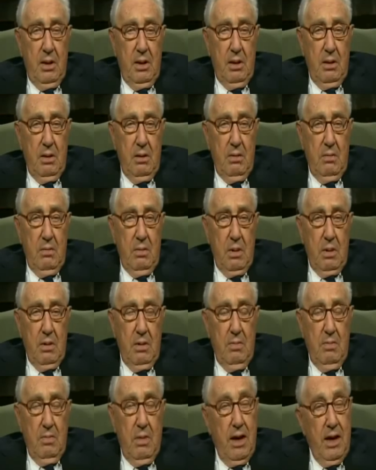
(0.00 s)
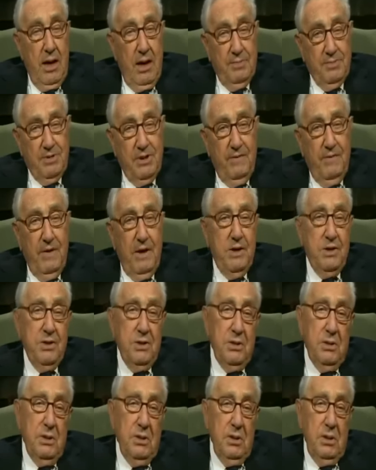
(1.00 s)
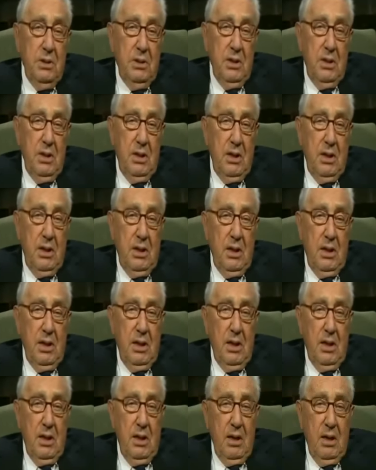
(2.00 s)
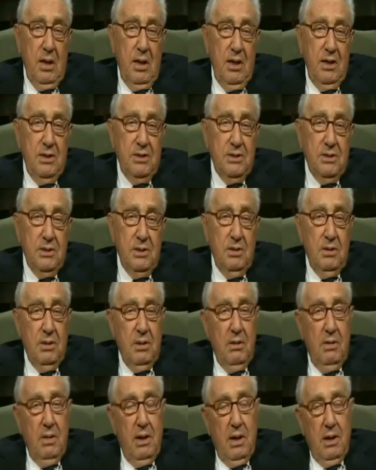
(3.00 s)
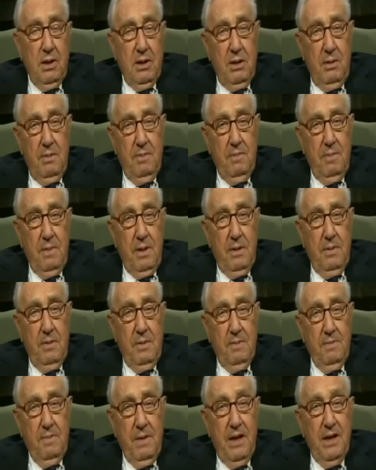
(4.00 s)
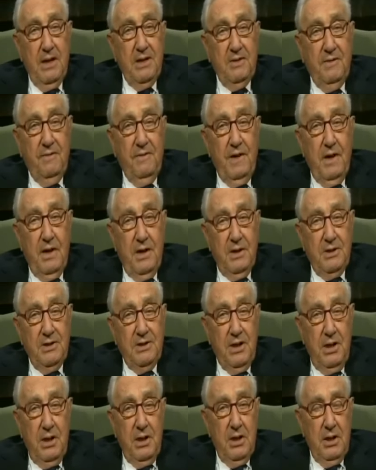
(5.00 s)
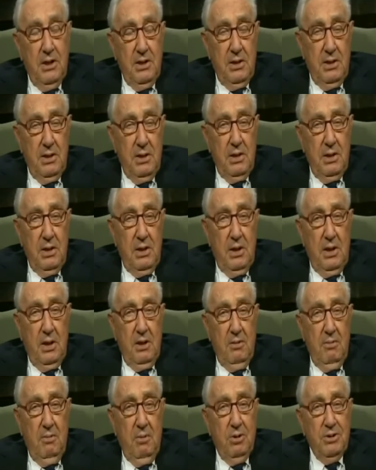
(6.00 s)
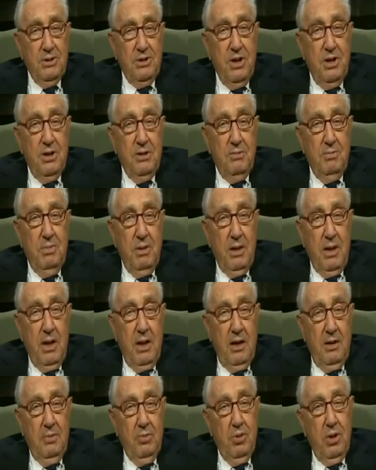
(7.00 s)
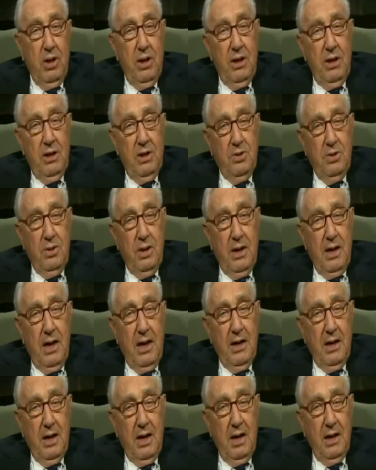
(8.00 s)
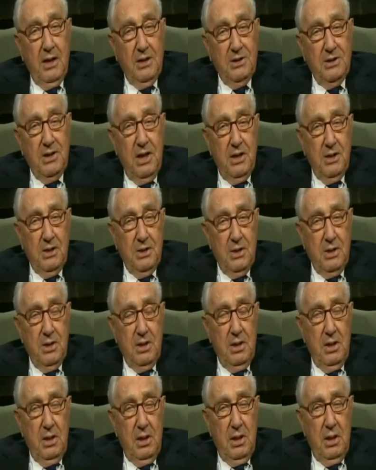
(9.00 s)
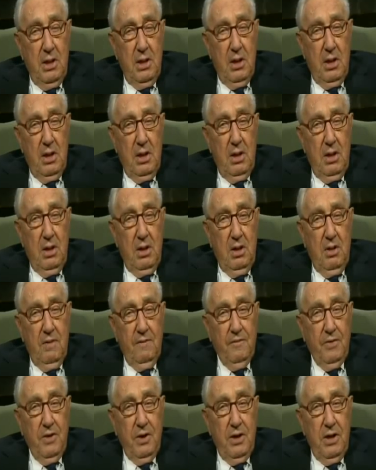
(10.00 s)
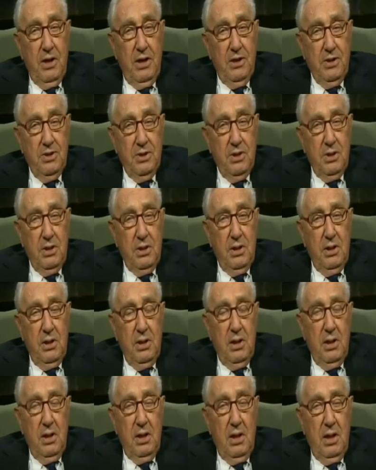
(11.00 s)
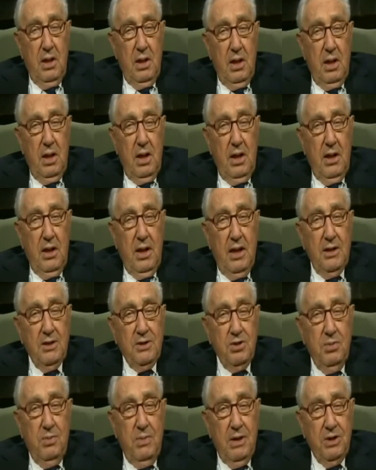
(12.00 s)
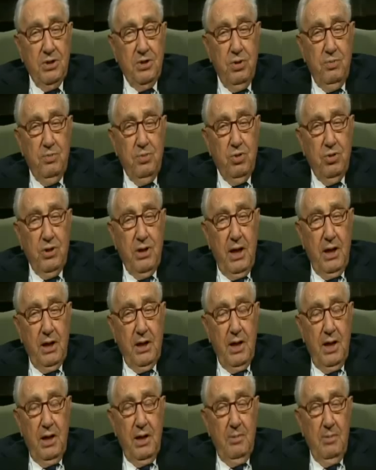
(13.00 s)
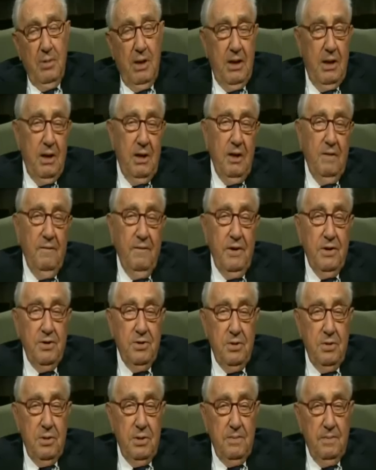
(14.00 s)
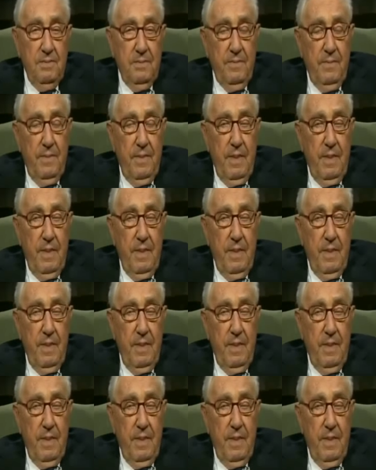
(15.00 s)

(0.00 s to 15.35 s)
In my observation, his biggest fear in Syria was that it would lead to a radicalization of the region, and not so much to protect any one individual.